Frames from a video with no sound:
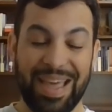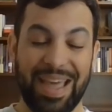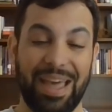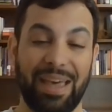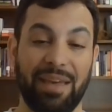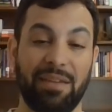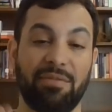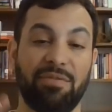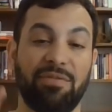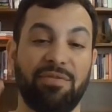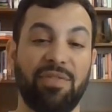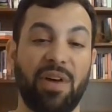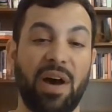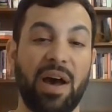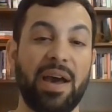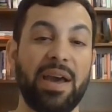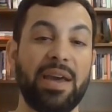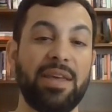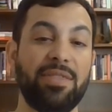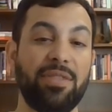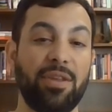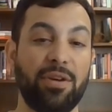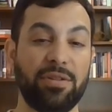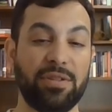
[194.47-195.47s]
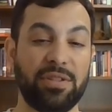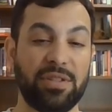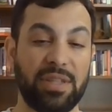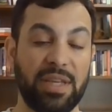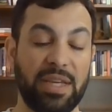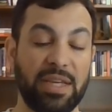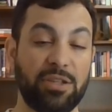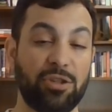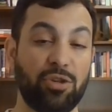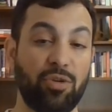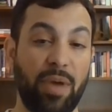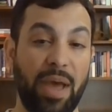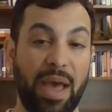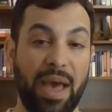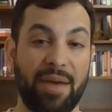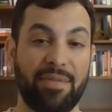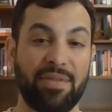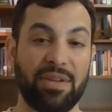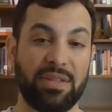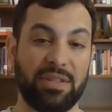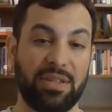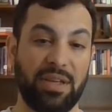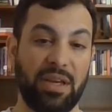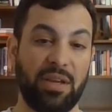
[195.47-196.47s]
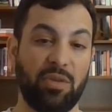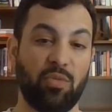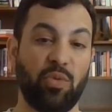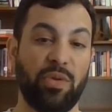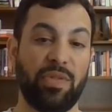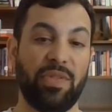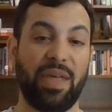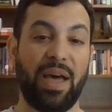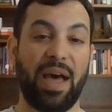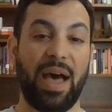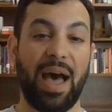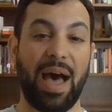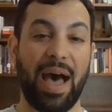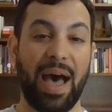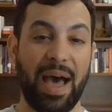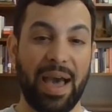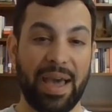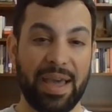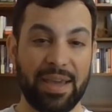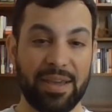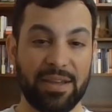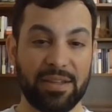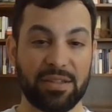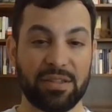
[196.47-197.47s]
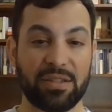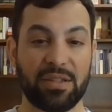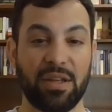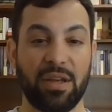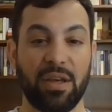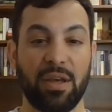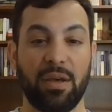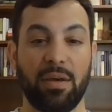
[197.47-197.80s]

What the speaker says: and find those things you haven't done with the highest